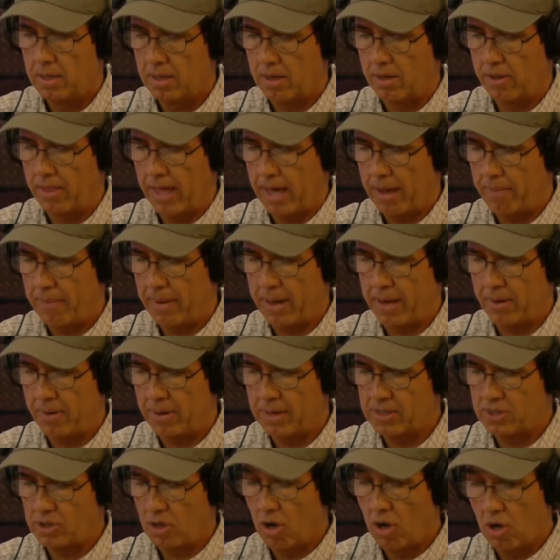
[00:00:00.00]
Oh, that
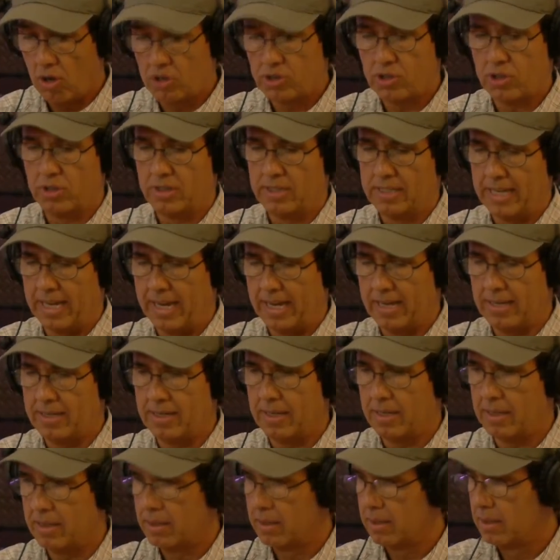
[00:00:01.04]
battery is also dead.